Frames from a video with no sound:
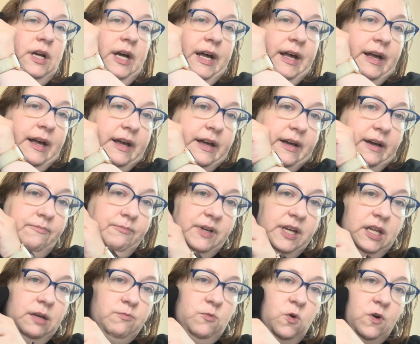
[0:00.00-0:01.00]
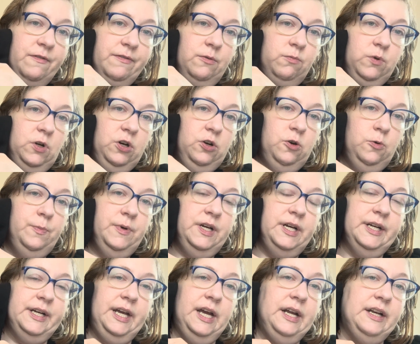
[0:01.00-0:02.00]
I'm getting more of the robe.
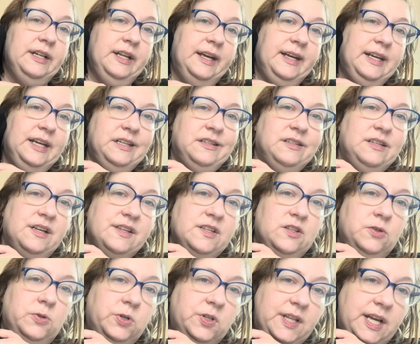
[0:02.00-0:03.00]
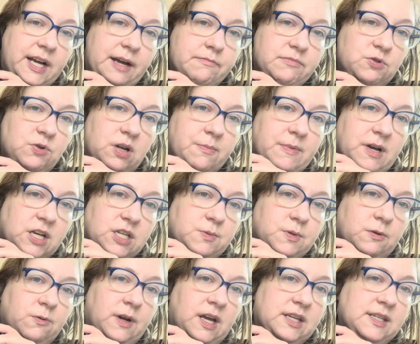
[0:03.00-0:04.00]
Again, like, it doesn't look like I'm doing much,
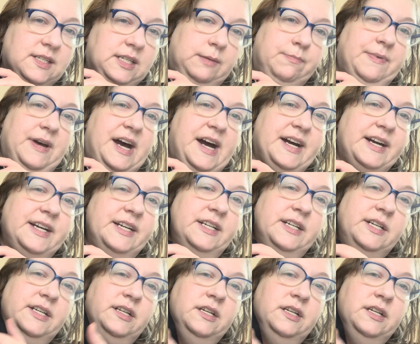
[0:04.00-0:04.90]
but when I step back,